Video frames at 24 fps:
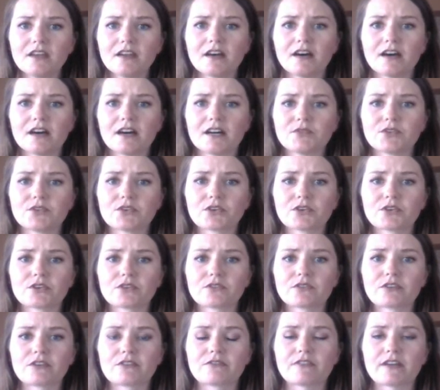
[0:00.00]
you're
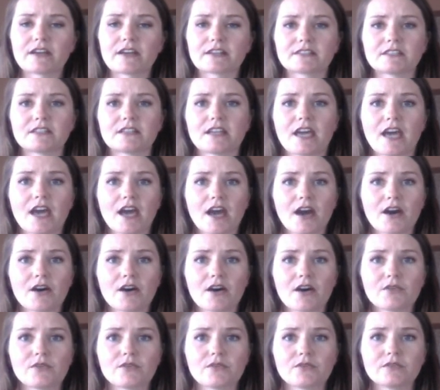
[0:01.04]
going to reflect on
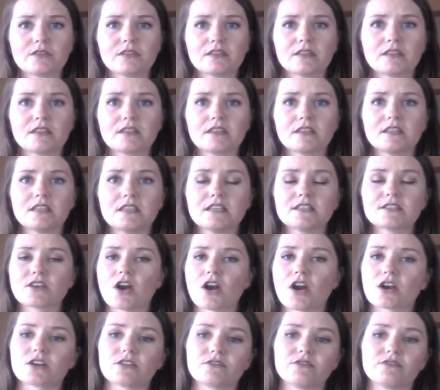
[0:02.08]
how these
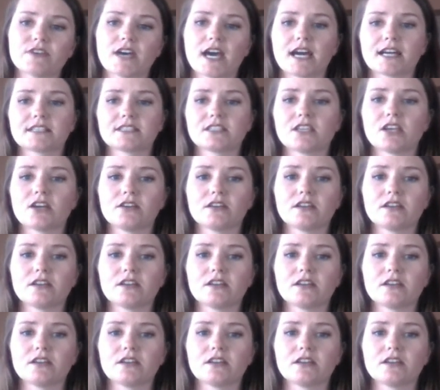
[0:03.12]
artifacts